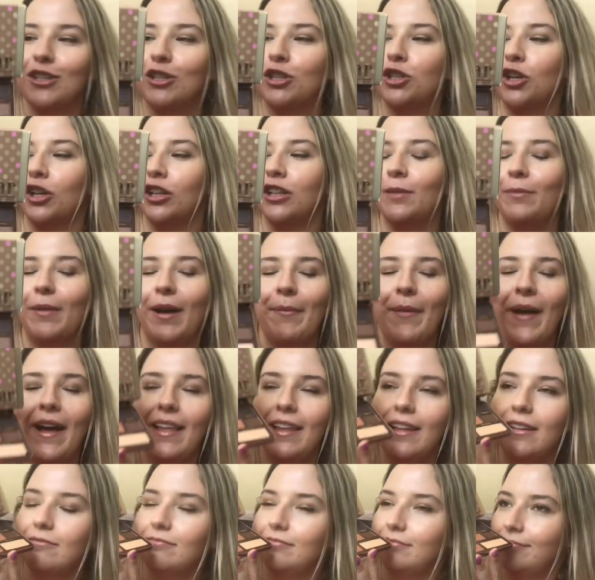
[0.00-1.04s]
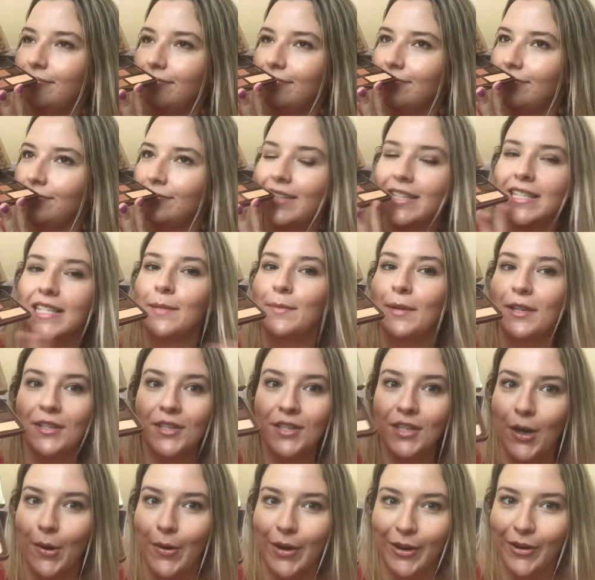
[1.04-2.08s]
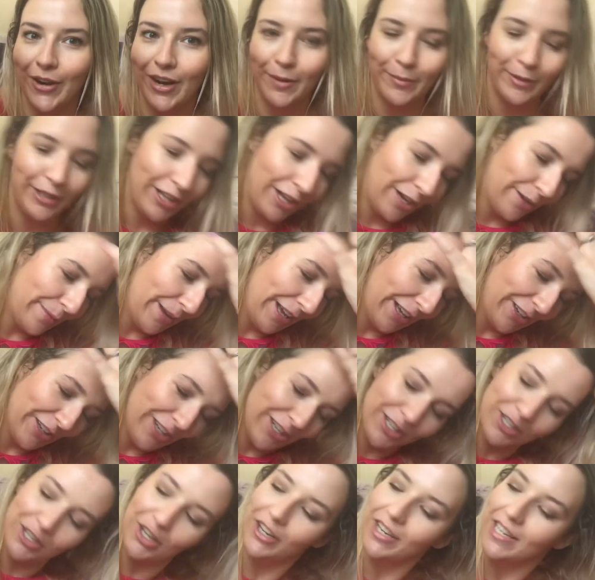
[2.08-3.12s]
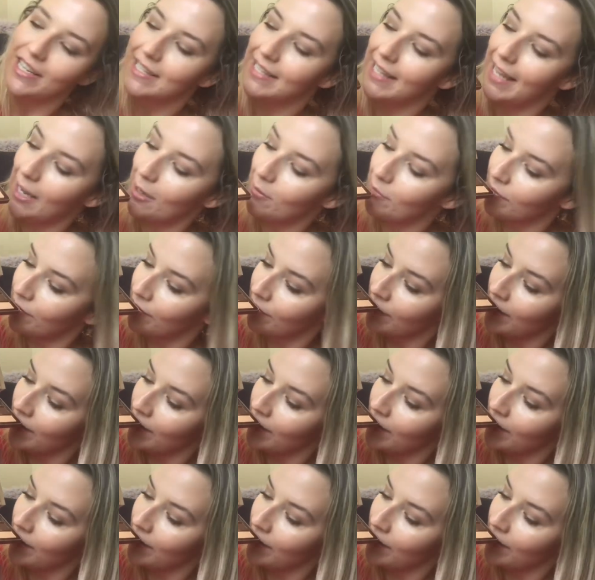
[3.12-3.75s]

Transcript: Chocolate Bar palette. This smells so incredible. Oh my gosh, honestly.